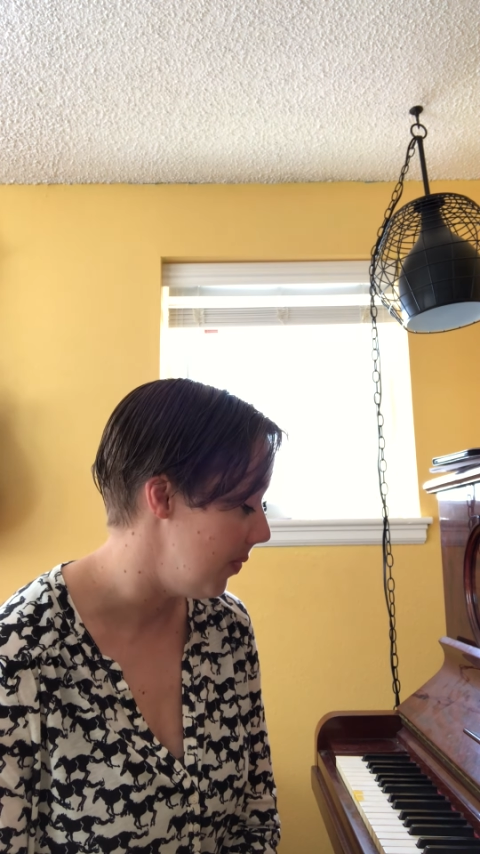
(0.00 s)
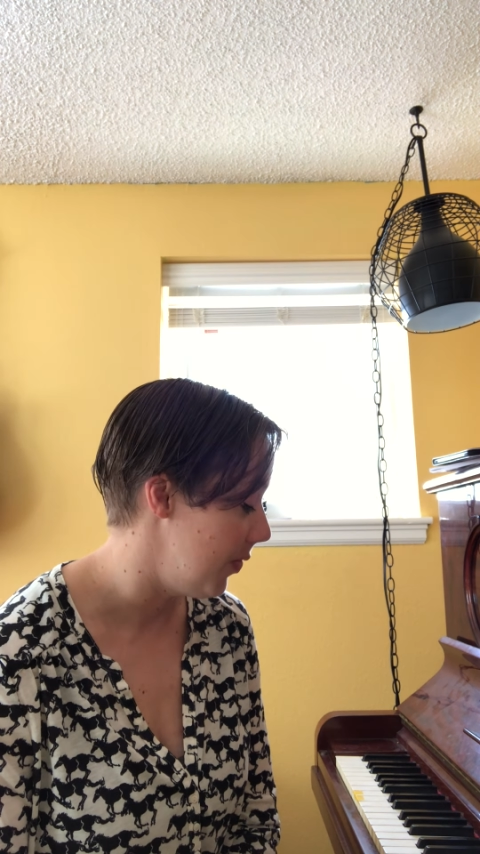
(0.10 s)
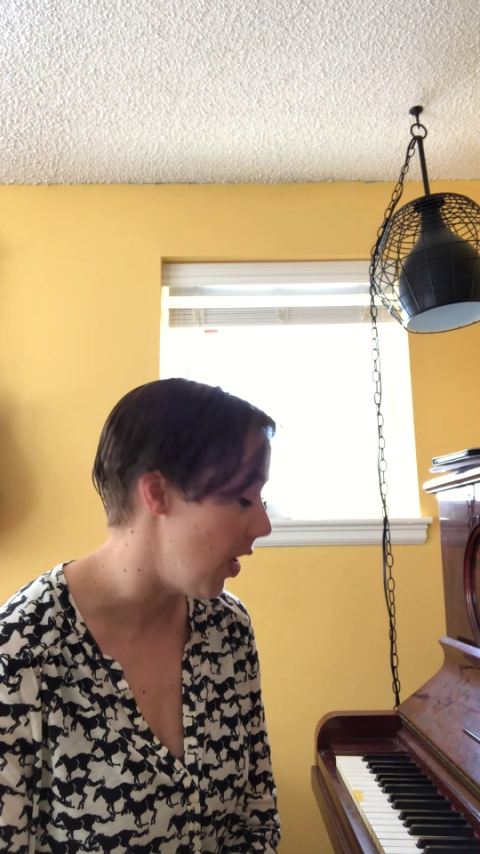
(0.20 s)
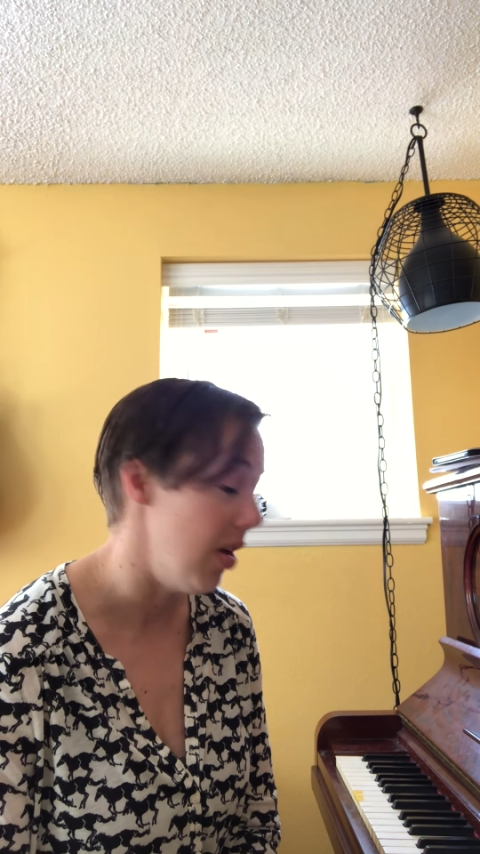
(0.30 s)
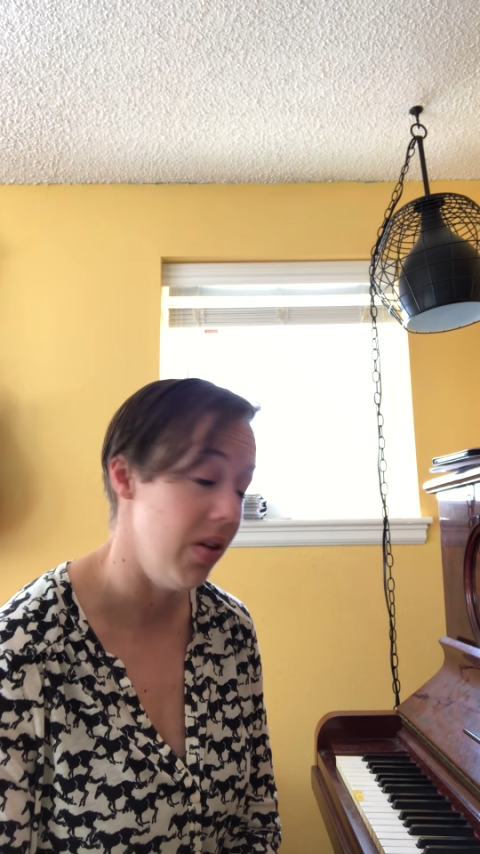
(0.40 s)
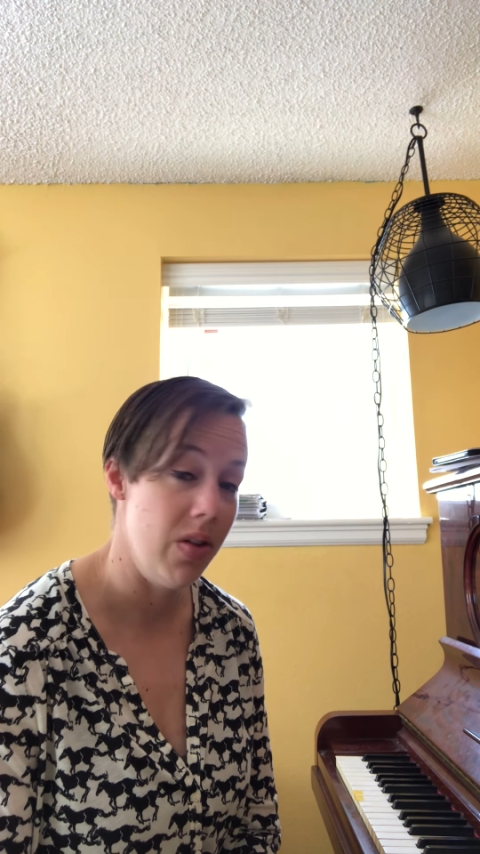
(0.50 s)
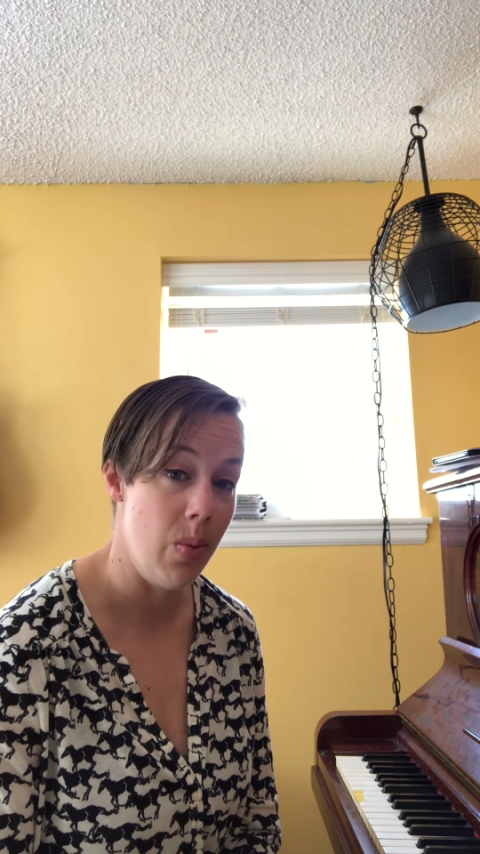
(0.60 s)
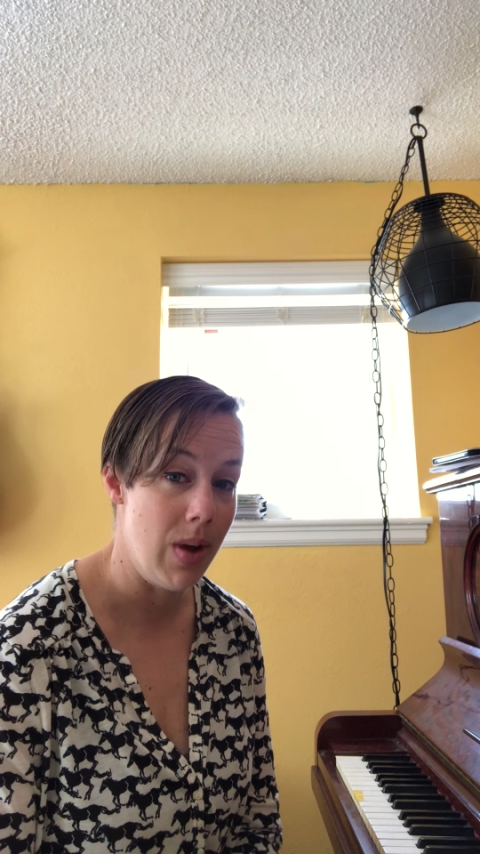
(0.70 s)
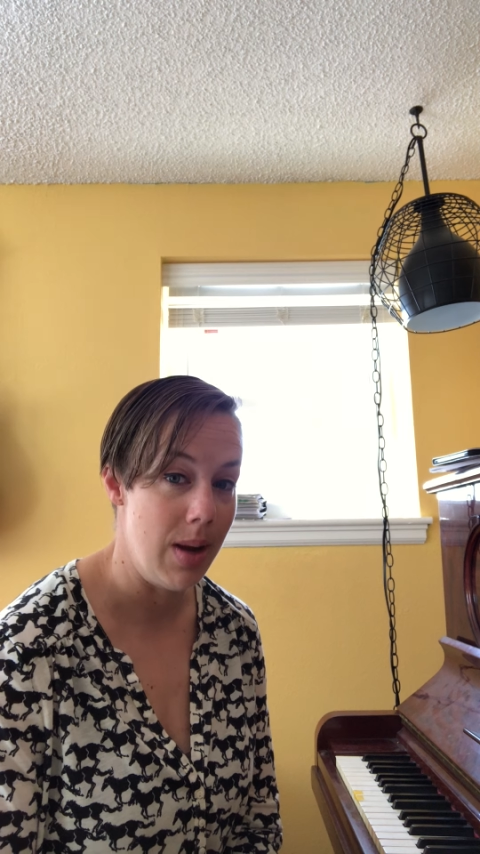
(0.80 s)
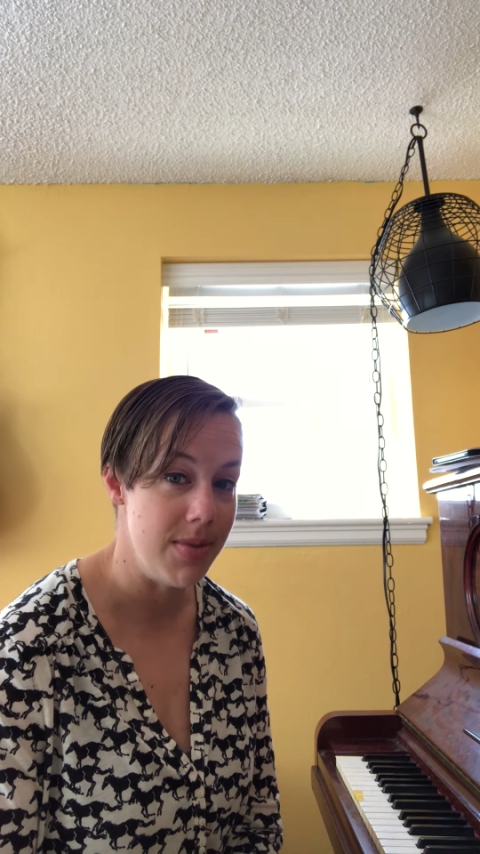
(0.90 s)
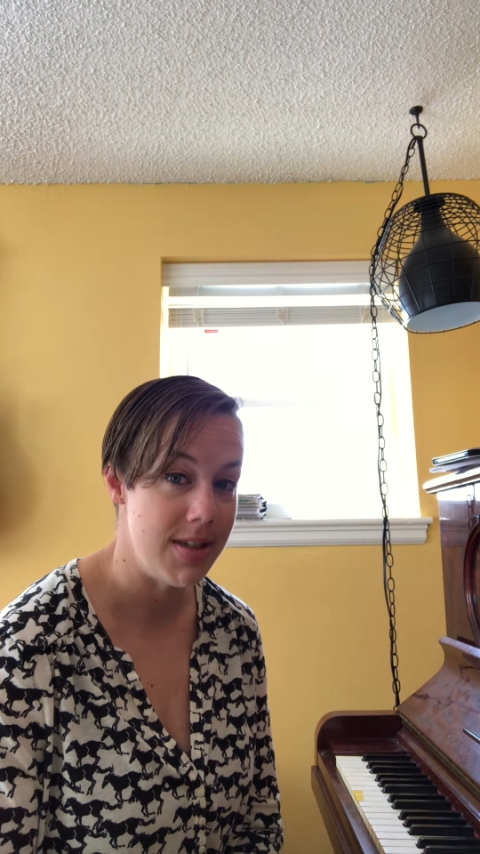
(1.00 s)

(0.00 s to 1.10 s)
farther than what I'm